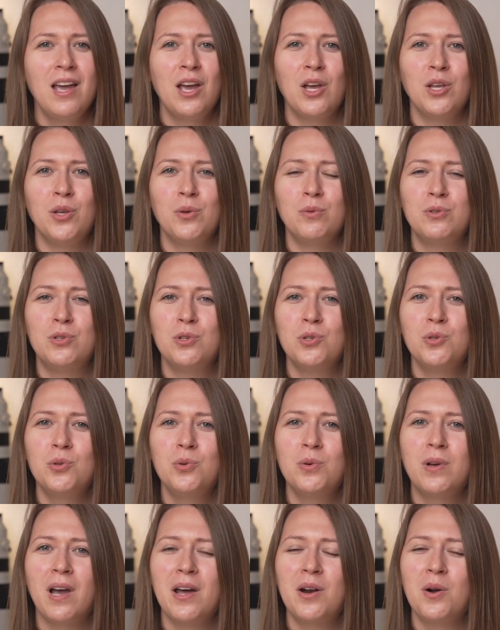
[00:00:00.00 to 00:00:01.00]
you
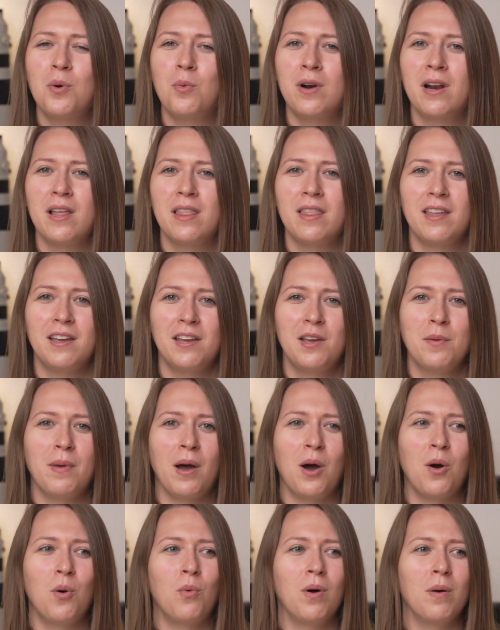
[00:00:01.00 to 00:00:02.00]
do kind of want to think
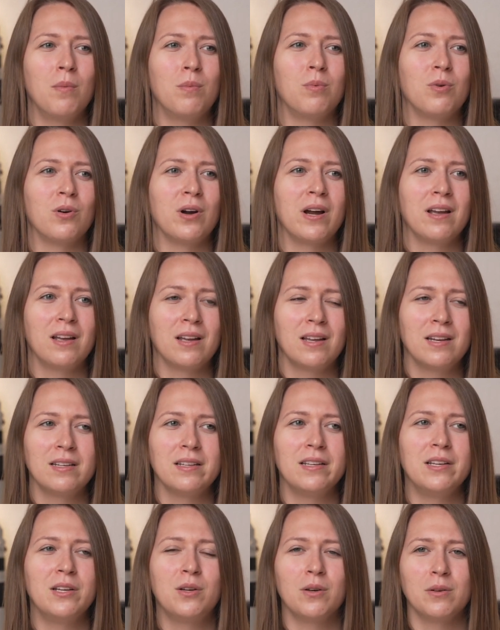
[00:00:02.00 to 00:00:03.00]
about what brand
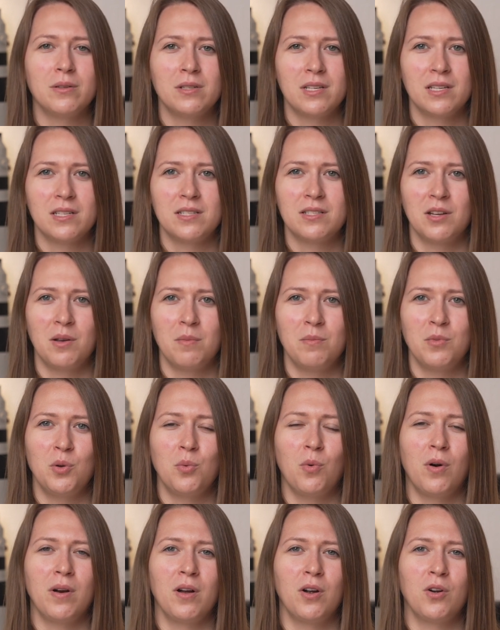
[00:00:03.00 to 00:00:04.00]
ecosystem you
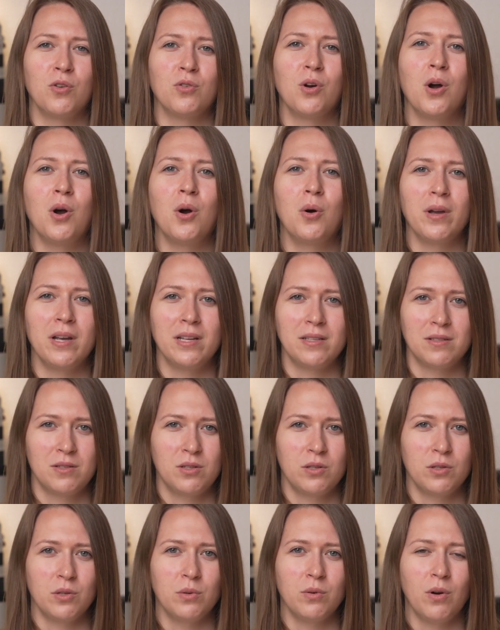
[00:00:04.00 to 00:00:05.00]
want to grow
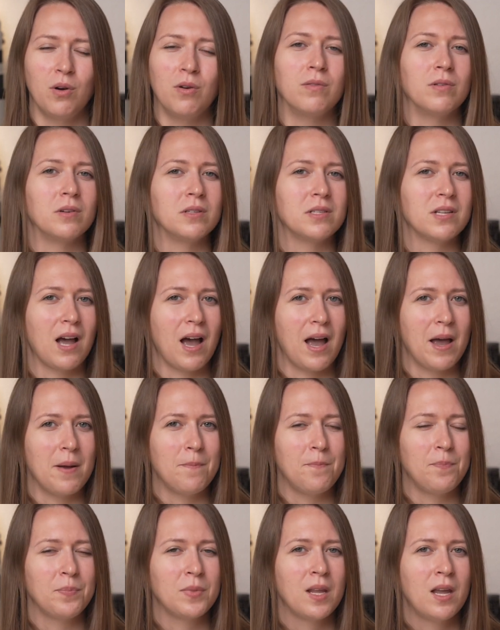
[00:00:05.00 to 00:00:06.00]
into over time.